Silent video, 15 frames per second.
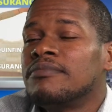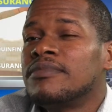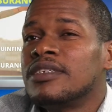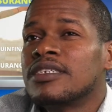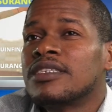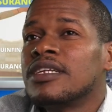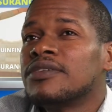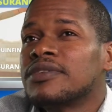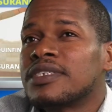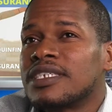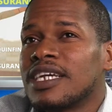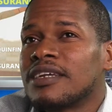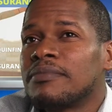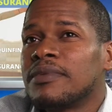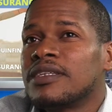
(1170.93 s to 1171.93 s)
This little
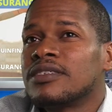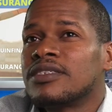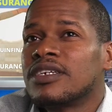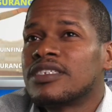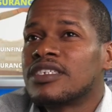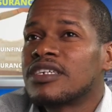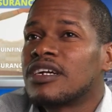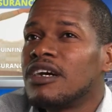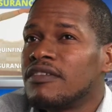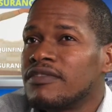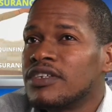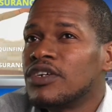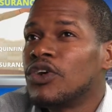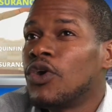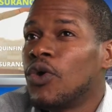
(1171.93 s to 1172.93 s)
segment doesn't cover
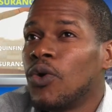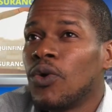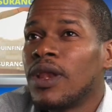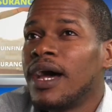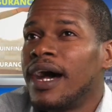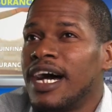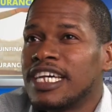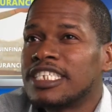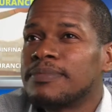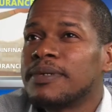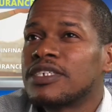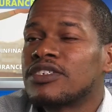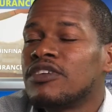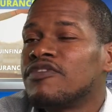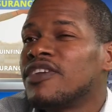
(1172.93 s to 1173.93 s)
the whole
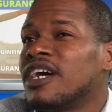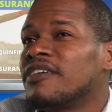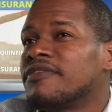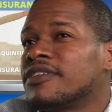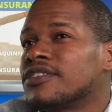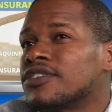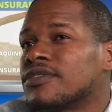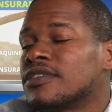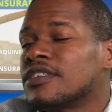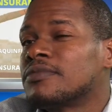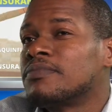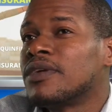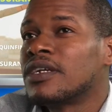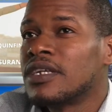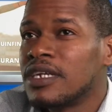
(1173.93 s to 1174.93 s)
aspects of life insurance,
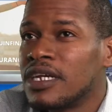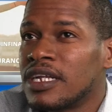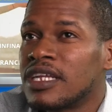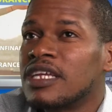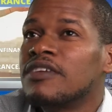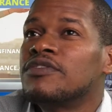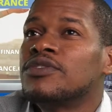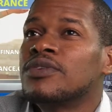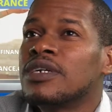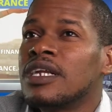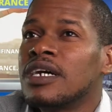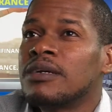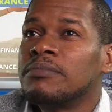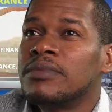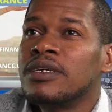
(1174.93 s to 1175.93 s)
but it gives you a
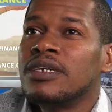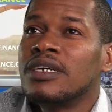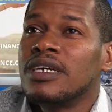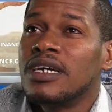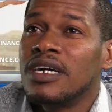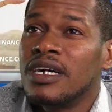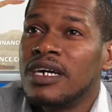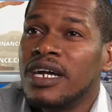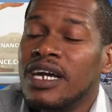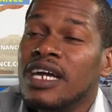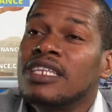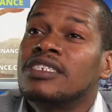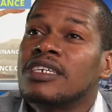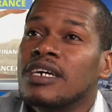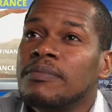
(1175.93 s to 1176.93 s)
lot of
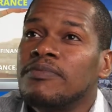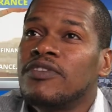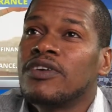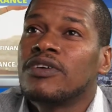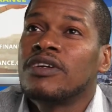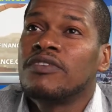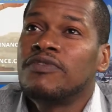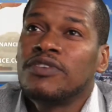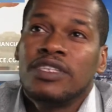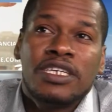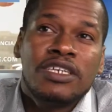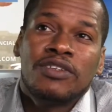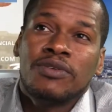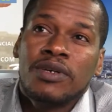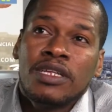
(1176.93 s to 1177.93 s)
heads up for if you
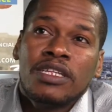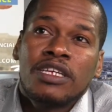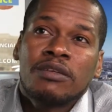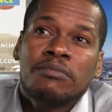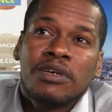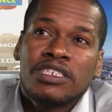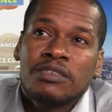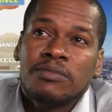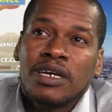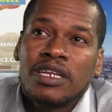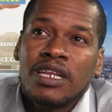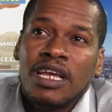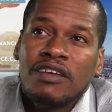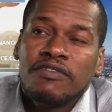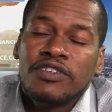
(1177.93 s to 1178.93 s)
didn't know anything much
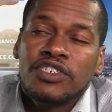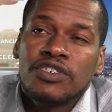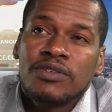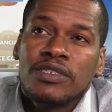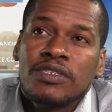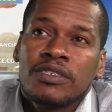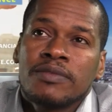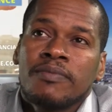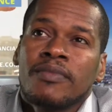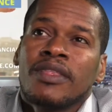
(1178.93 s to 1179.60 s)
about life insurance.